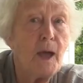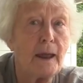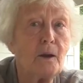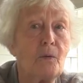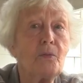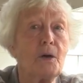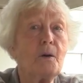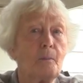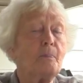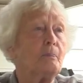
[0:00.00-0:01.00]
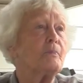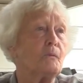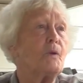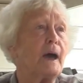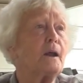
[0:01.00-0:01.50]
right on the
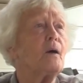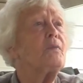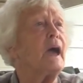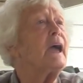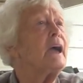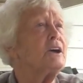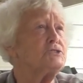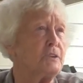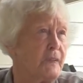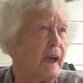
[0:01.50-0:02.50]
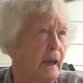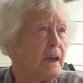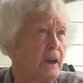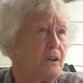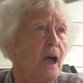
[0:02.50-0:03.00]
edge of that
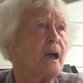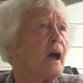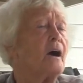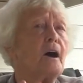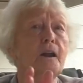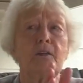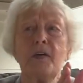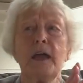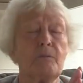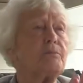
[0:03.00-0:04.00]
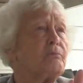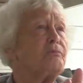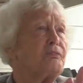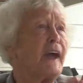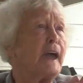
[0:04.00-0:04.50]
kitchen. Honey, they
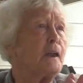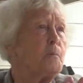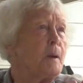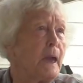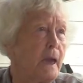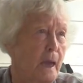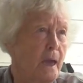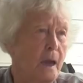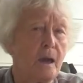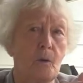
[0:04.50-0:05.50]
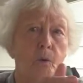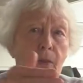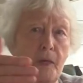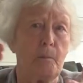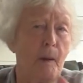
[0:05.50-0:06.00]
fanned me
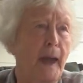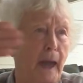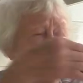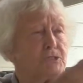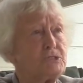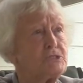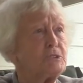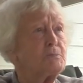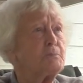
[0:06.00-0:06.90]
when they passed.